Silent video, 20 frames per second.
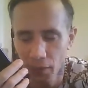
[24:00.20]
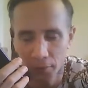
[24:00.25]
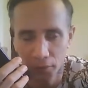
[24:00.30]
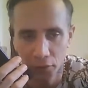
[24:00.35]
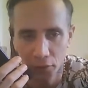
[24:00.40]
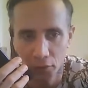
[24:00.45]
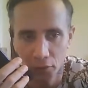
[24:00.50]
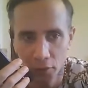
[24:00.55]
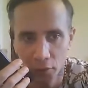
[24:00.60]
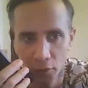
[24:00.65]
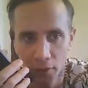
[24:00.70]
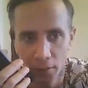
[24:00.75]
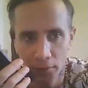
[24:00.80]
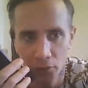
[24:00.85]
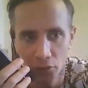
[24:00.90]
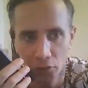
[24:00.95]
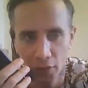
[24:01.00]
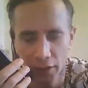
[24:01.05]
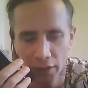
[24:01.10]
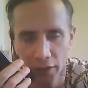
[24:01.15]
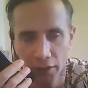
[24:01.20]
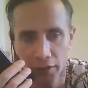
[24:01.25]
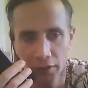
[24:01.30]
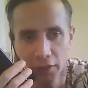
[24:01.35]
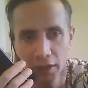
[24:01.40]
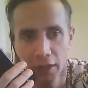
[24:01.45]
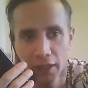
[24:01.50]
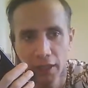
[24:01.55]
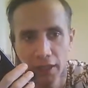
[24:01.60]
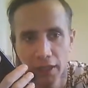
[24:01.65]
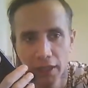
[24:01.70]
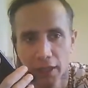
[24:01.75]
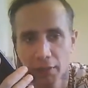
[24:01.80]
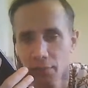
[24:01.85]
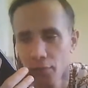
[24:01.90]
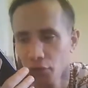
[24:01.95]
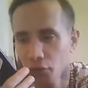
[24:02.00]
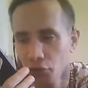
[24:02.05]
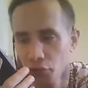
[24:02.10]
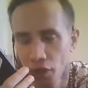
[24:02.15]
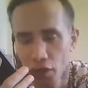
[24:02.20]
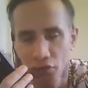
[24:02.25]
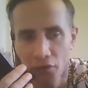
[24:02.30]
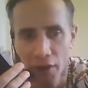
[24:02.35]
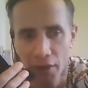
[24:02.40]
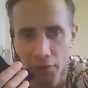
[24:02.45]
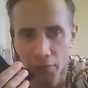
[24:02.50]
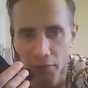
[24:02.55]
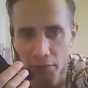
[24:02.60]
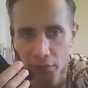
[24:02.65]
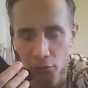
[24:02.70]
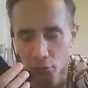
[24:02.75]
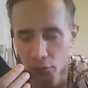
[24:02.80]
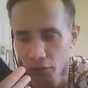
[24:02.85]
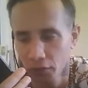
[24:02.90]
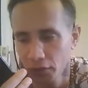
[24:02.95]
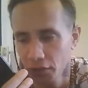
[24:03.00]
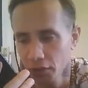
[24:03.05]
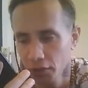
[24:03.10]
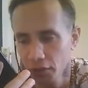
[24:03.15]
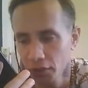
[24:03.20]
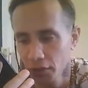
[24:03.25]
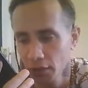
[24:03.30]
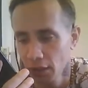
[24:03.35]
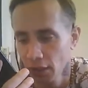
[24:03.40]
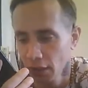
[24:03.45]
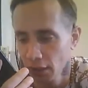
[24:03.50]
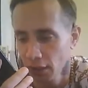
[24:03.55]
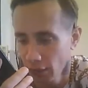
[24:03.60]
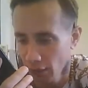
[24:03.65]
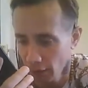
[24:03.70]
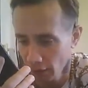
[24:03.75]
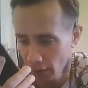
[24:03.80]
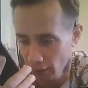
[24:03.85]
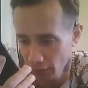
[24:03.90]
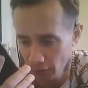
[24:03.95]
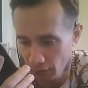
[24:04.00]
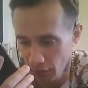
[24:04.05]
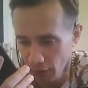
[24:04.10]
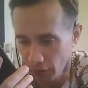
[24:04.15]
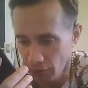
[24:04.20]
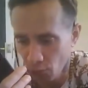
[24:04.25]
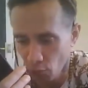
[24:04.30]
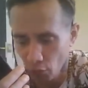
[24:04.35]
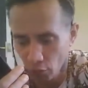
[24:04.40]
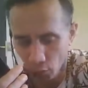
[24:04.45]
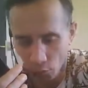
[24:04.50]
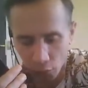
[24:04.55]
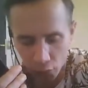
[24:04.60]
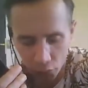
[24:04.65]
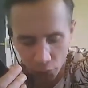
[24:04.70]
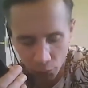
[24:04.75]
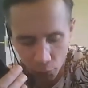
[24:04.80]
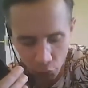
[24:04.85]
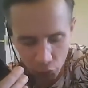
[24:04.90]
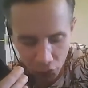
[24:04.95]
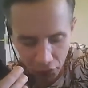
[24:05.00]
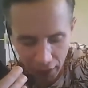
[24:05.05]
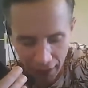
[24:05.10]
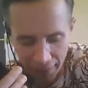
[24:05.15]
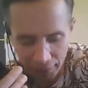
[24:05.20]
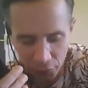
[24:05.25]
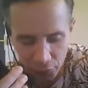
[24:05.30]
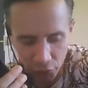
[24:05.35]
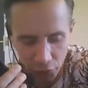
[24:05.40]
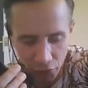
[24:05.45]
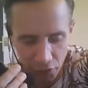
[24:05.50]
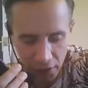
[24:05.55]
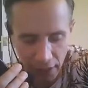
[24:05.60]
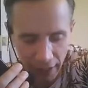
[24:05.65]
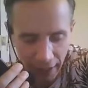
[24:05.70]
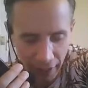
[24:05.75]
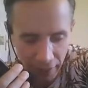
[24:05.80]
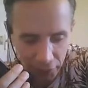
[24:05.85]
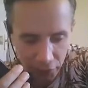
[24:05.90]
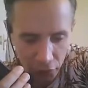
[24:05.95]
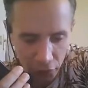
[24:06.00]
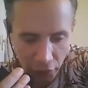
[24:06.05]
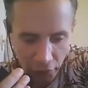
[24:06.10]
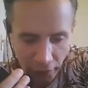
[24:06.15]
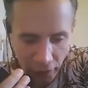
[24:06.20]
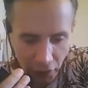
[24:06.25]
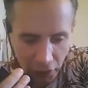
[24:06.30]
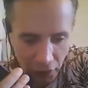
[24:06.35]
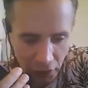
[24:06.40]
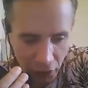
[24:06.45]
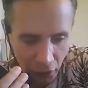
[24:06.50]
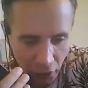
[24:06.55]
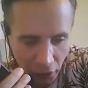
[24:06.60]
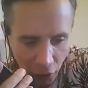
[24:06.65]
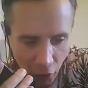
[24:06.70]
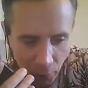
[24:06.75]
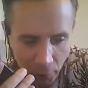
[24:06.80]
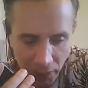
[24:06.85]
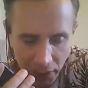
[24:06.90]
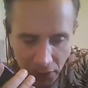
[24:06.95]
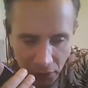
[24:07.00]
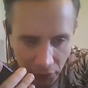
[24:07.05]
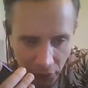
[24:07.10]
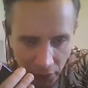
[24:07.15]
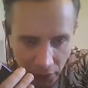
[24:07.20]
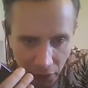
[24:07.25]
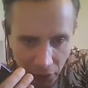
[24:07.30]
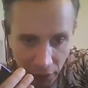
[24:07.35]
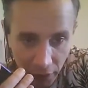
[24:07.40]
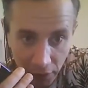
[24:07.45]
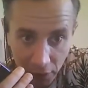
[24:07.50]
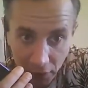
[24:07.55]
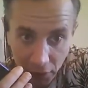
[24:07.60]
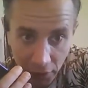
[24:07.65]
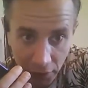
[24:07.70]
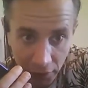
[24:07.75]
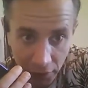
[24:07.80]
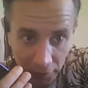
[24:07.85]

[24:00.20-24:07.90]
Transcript: on a call, I'm trying to keep my show running with the audience. What do you get up to in your day after university? You got any hobbies or interests?